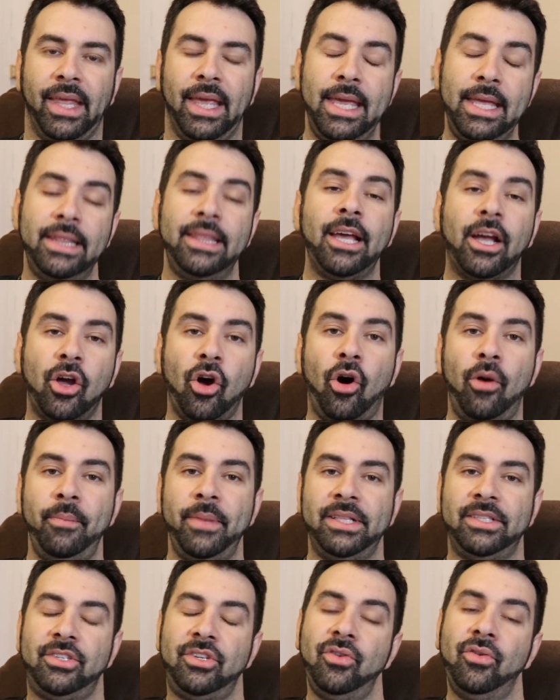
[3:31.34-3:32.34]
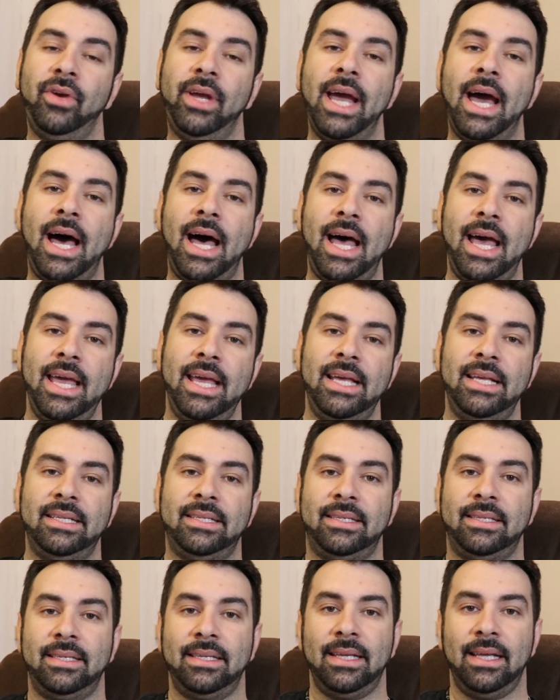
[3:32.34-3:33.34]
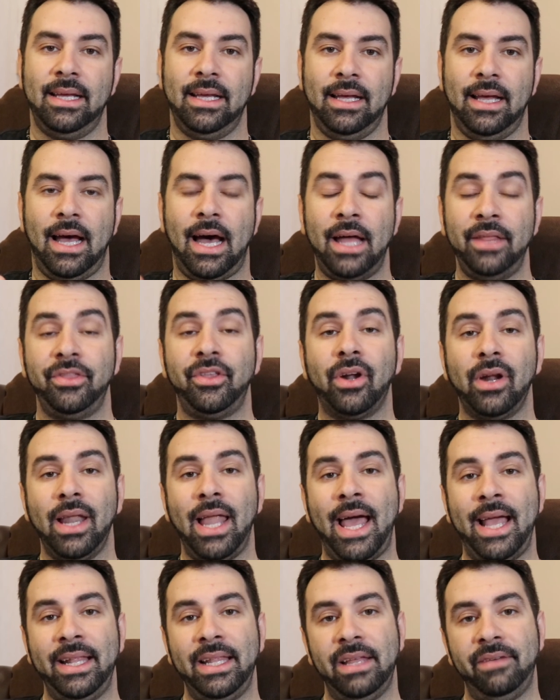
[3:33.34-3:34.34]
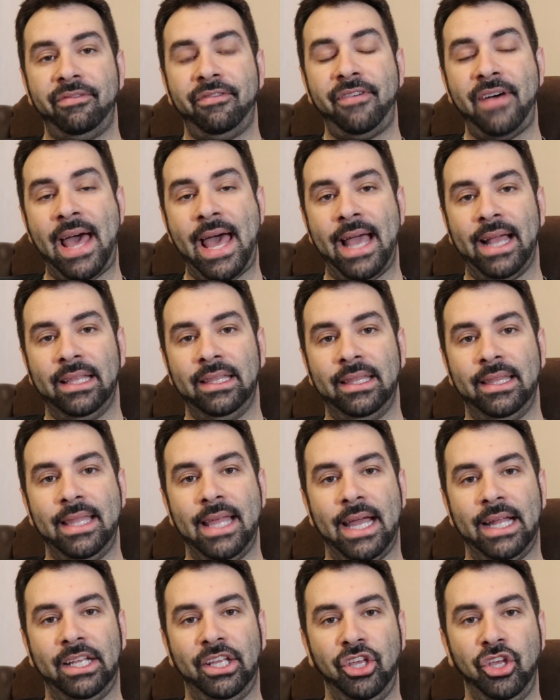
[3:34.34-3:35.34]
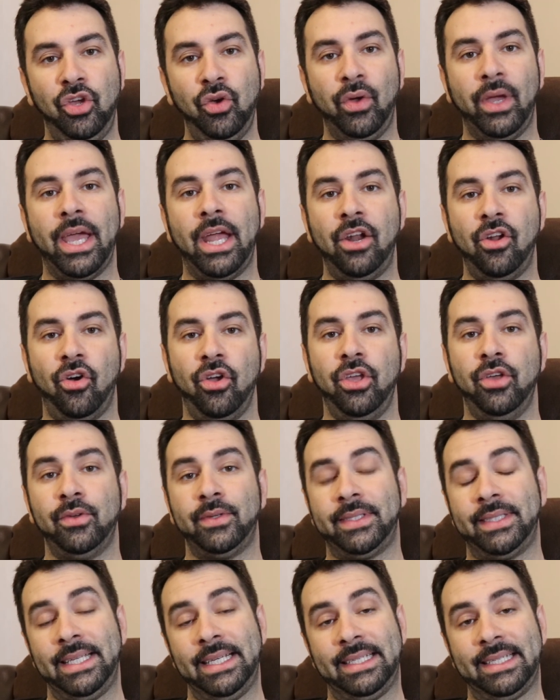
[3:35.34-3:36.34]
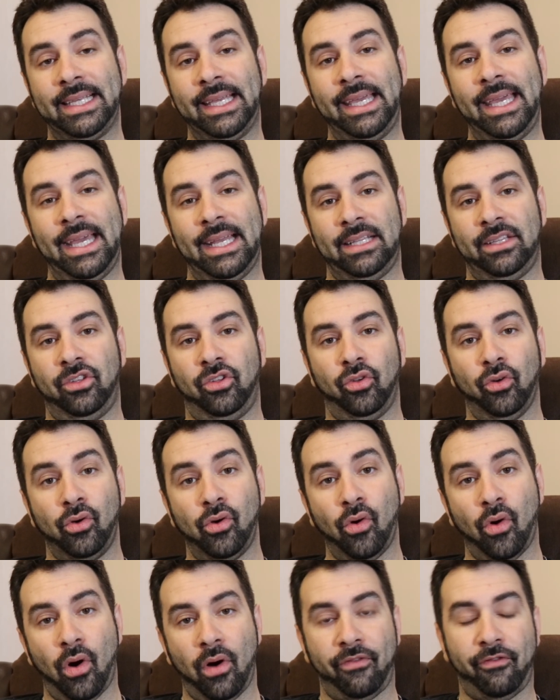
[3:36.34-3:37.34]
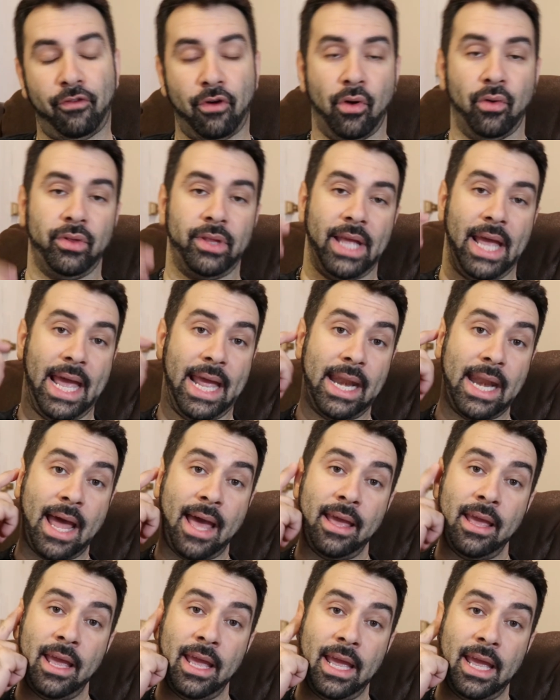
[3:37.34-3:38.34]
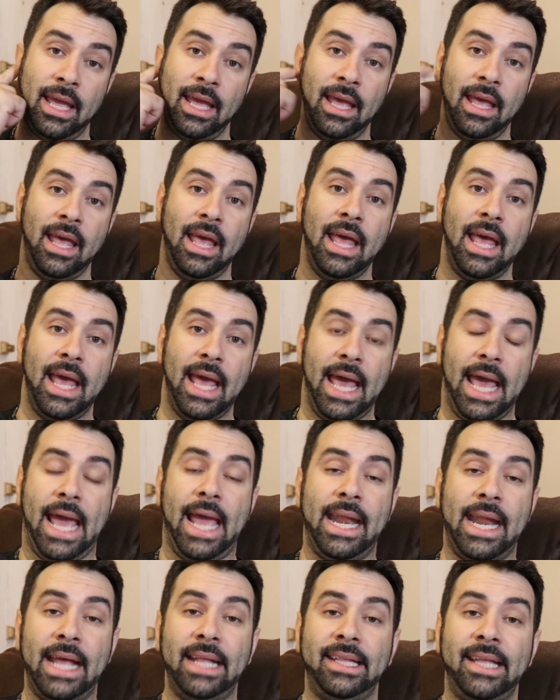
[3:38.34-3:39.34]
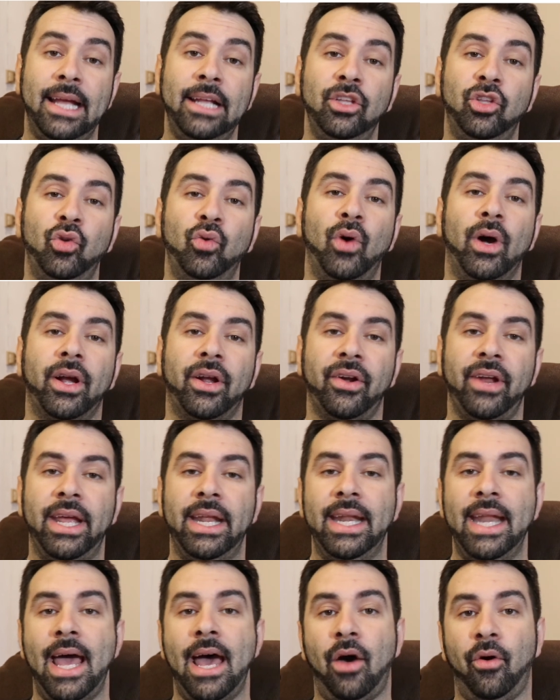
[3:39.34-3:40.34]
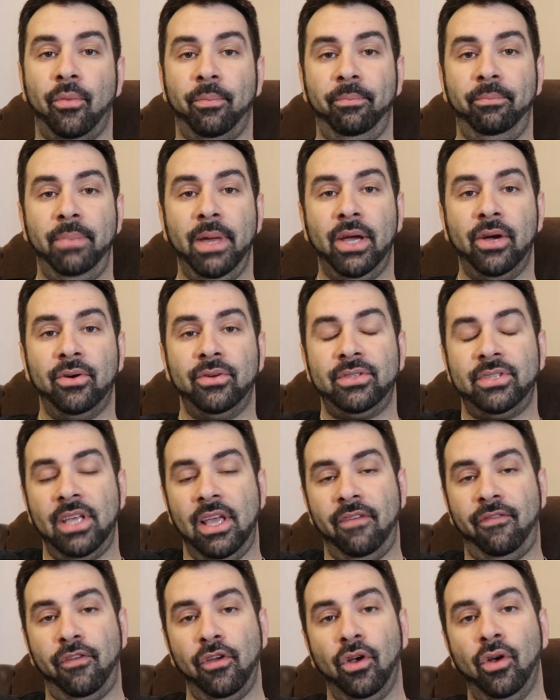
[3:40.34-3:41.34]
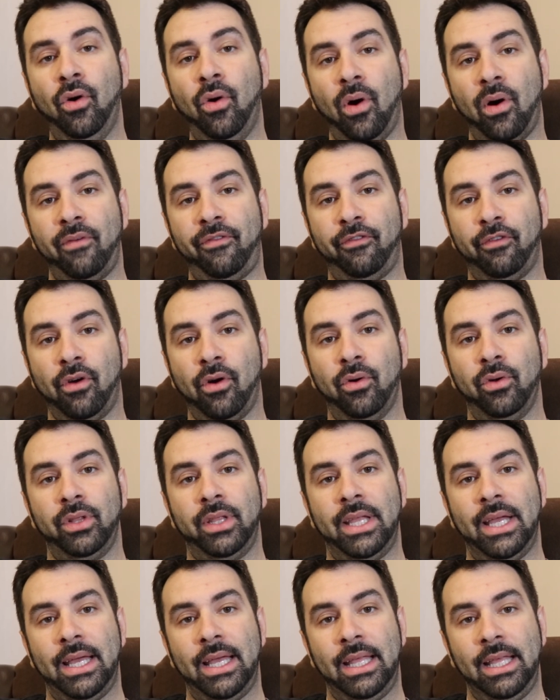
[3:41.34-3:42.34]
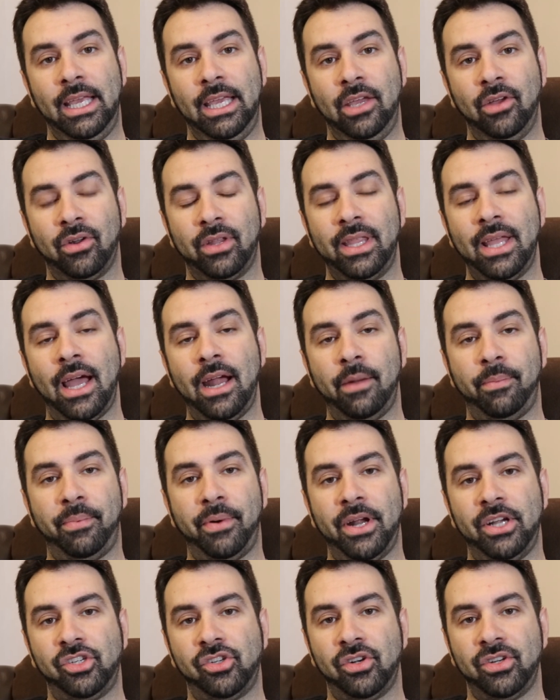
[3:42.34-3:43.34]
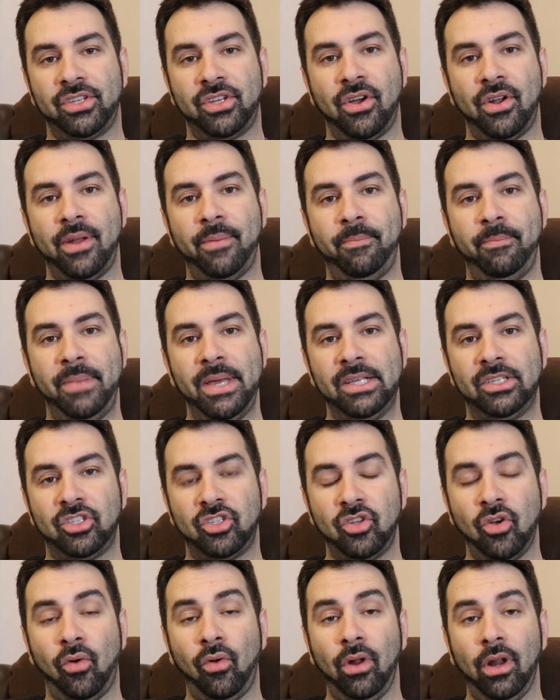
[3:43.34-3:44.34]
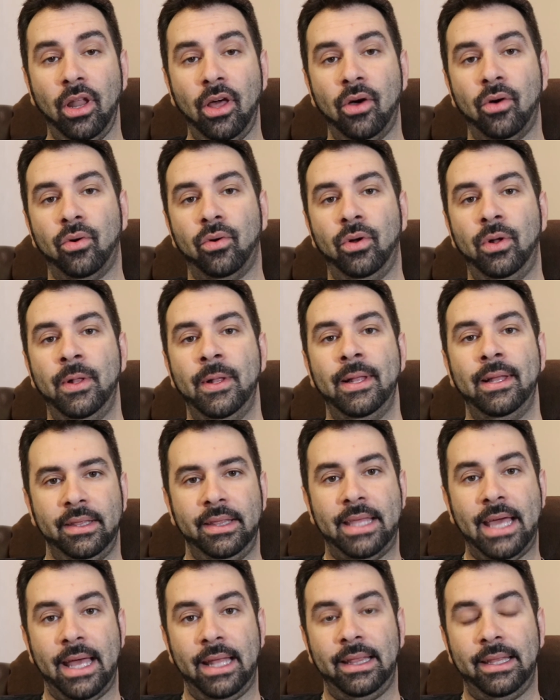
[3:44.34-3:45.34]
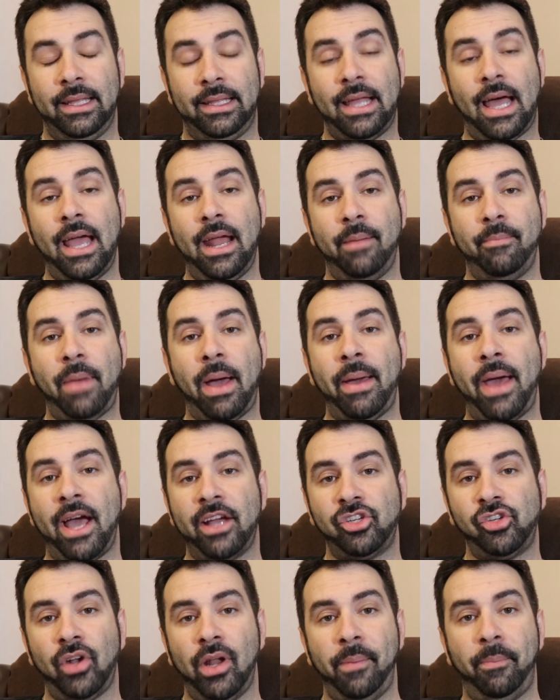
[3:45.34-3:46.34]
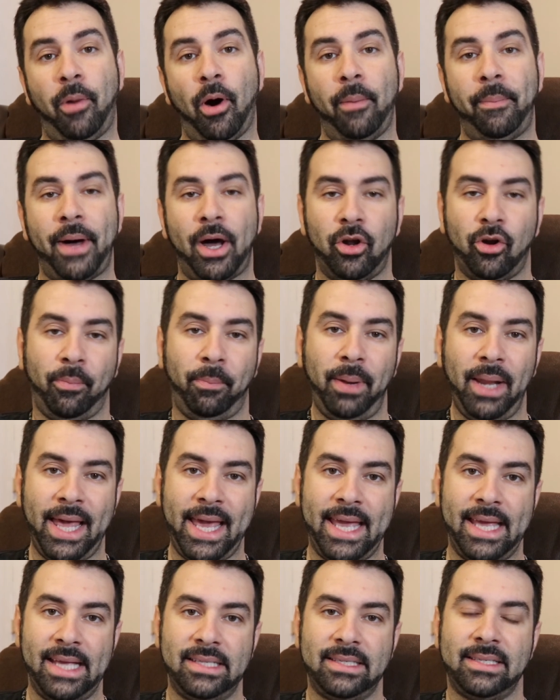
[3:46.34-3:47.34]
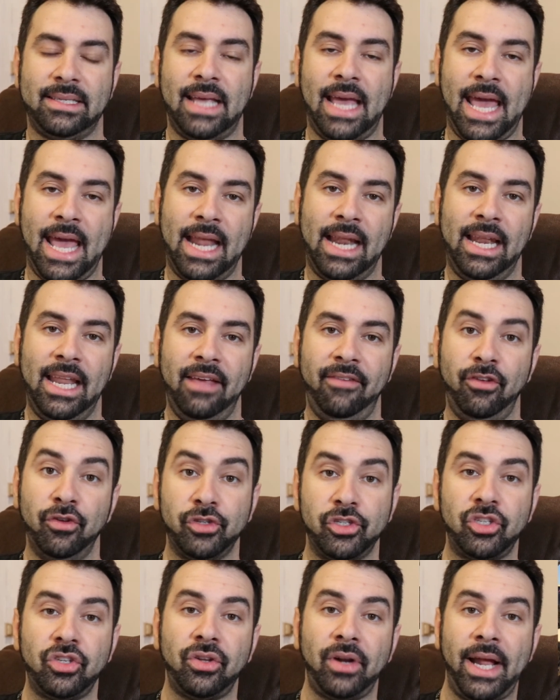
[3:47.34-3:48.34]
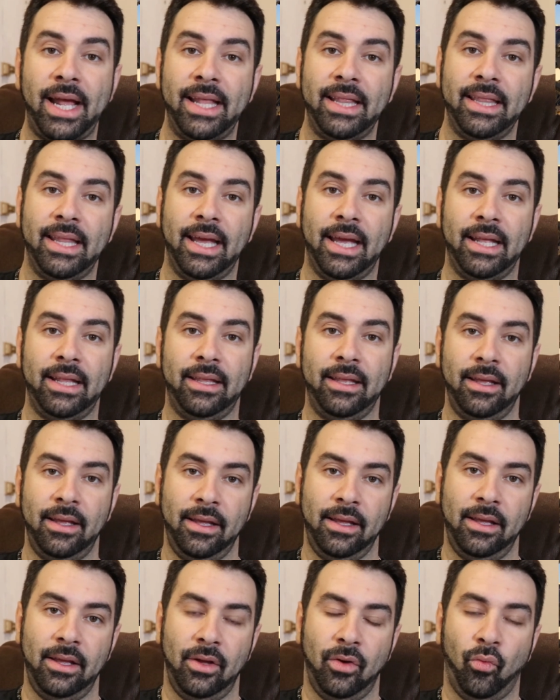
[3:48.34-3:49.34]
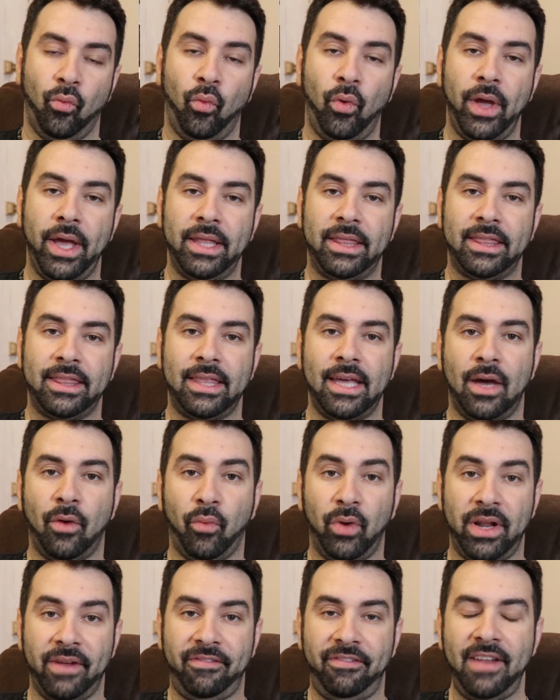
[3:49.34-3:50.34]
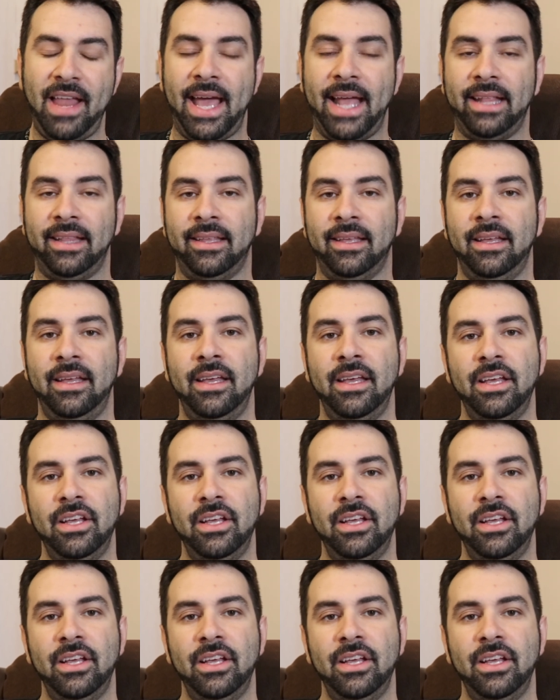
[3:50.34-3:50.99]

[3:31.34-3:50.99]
in the comments you guys underline the fact that you cannot use this kit to go off-road, and I tend to agree. Now, because if you go off-road, your tire pressure is going to be so low that the tire might actually pop out of place and leave you stranded with a flat.